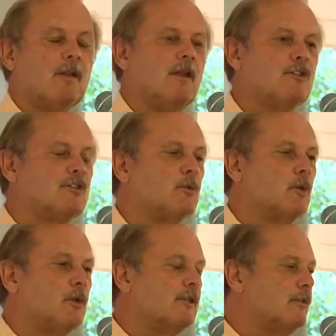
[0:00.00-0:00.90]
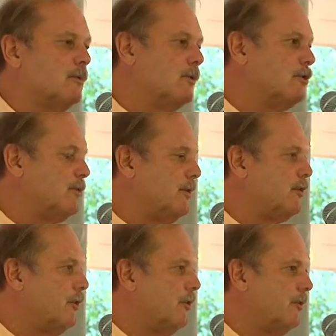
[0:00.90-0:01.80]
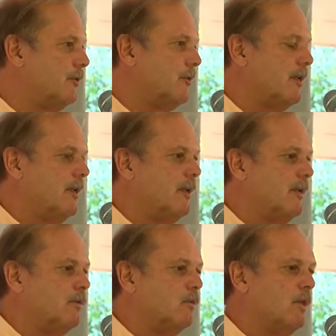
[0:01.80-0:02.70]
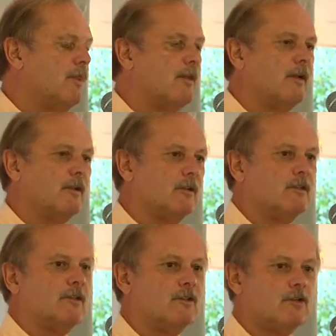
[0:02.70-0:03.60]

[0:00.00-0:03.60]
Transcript: I used to work at the Wall Street Journal, and one thing I learned at